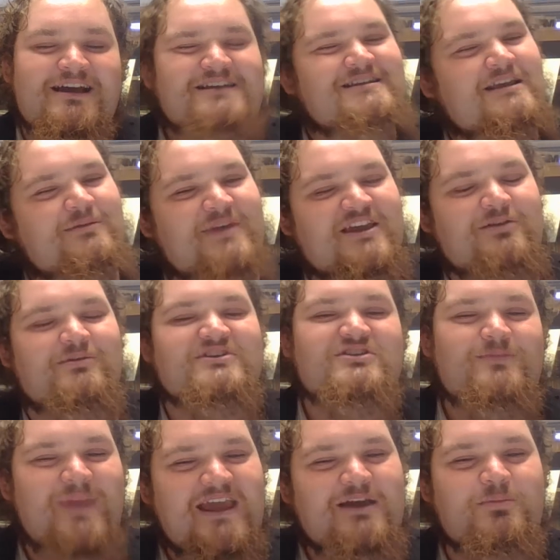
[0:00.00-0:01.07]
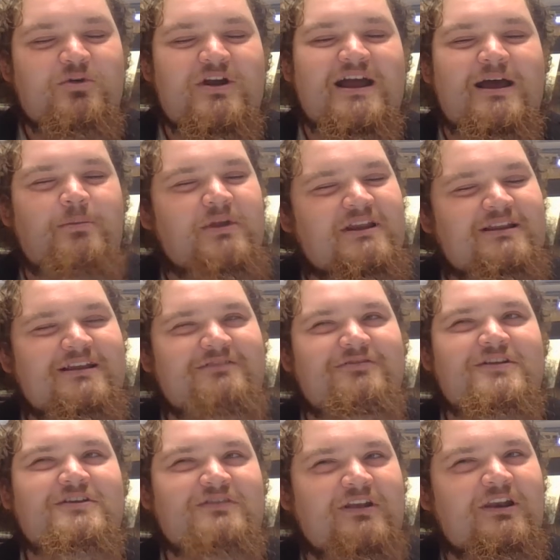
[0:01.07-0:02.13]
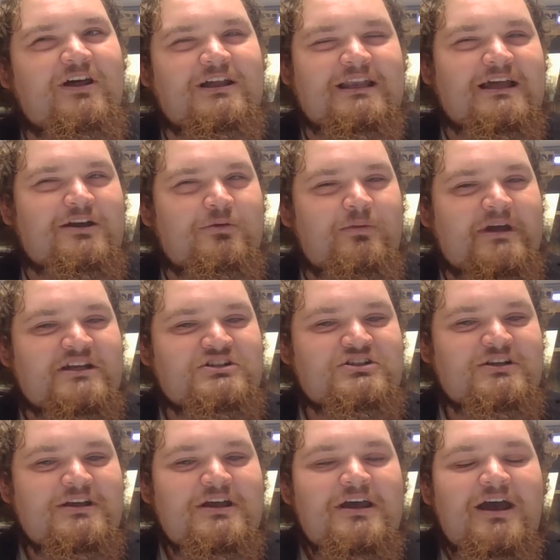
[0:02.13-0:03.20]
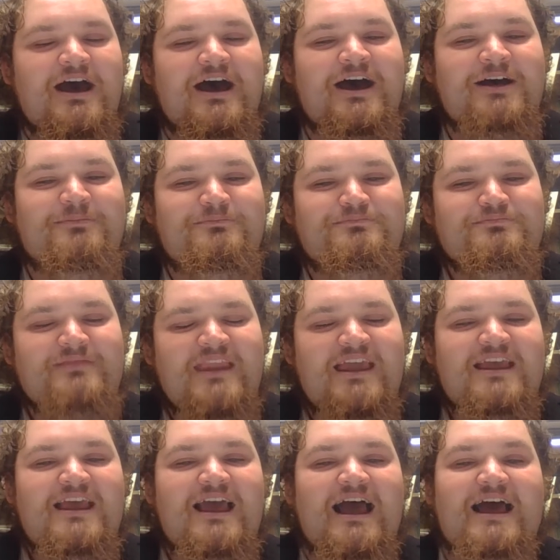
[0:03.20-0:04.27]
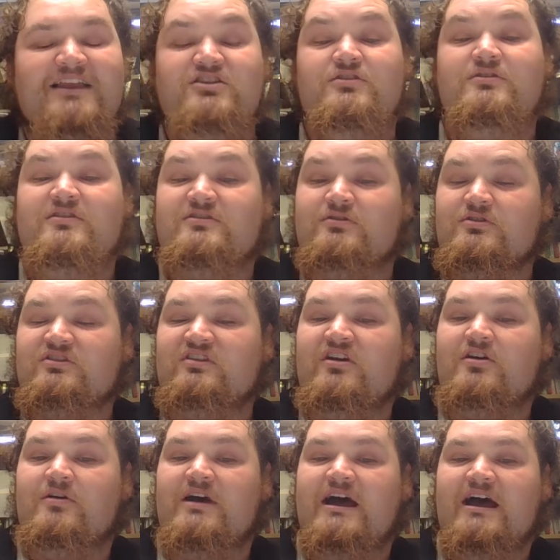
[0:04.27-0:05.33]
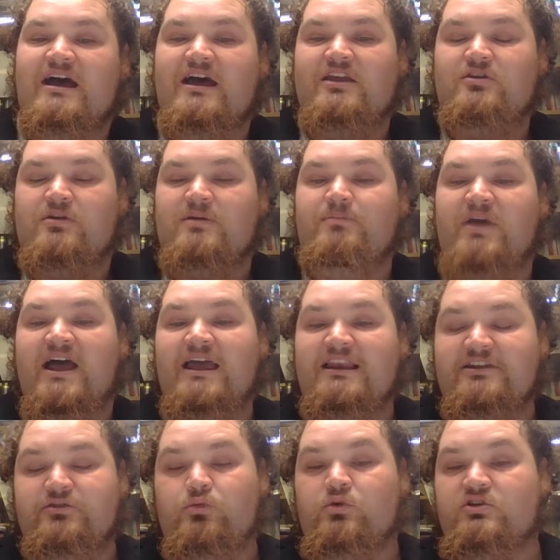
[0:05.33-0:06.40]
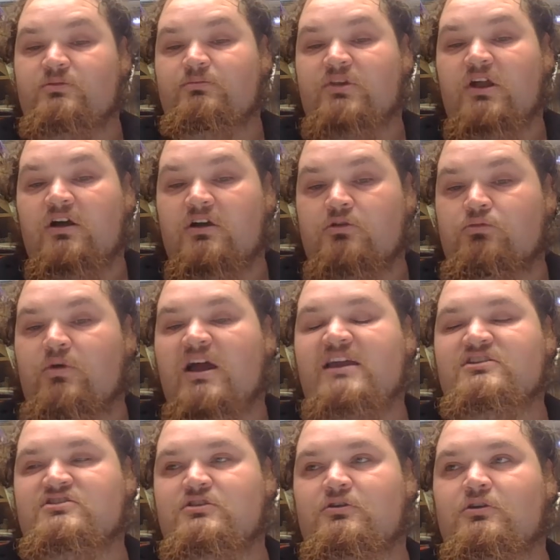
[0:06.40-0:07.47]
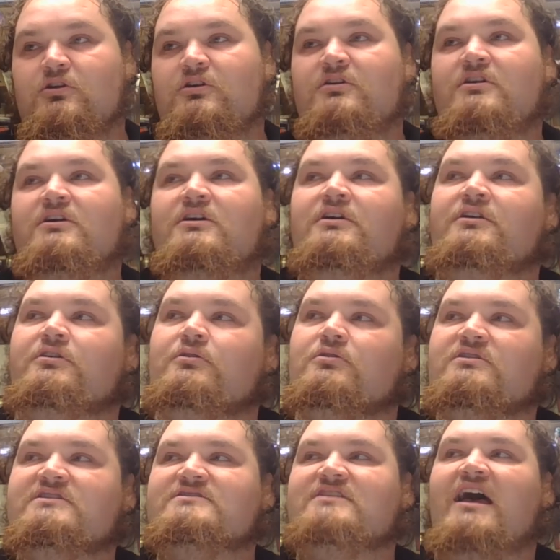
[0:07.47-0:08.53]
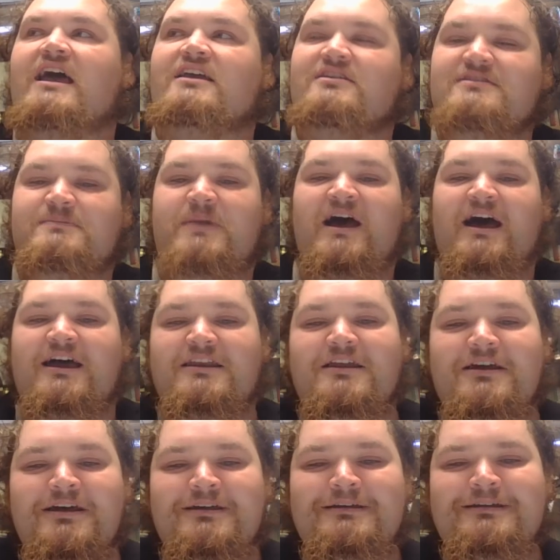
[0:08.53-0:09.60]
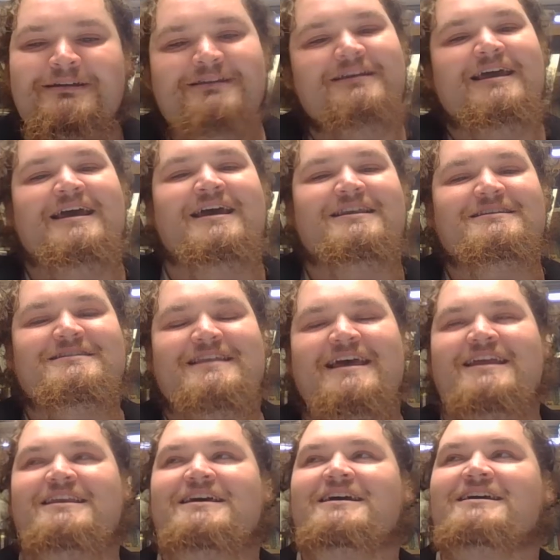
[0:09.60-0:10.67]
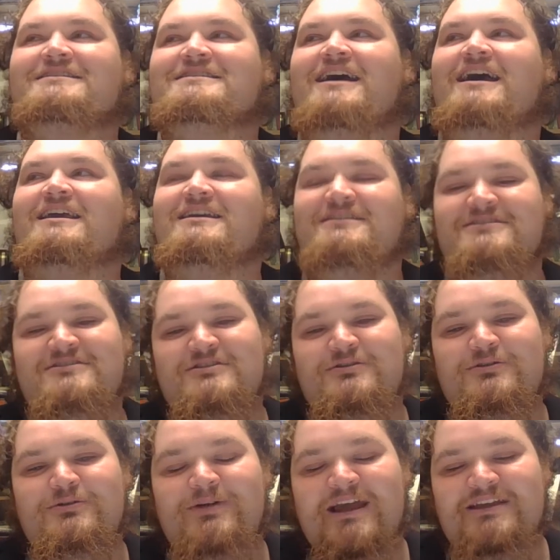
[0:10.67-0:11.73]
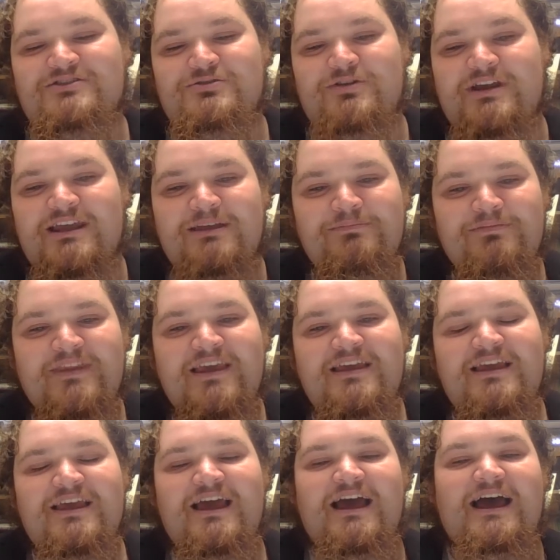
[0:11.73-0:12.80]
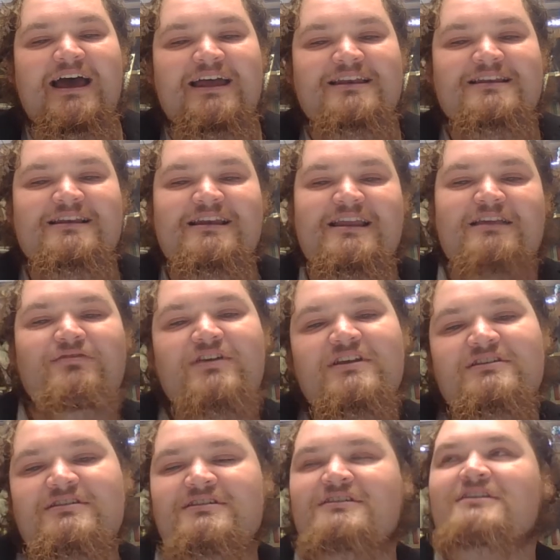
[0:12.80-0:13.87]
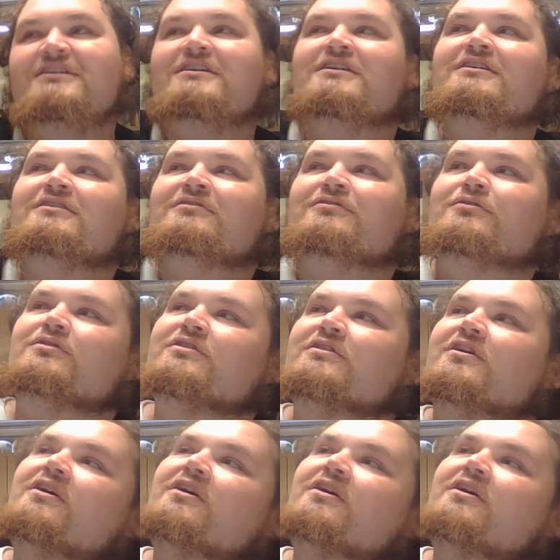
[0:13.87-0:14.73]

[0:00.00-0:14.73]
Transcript: I say you make a wish, you make a prayer, but it feels a lot like a wish. Um, and there's also you can buy a little wooden block, write your desired partner, and then tie it to a tree and leave it for the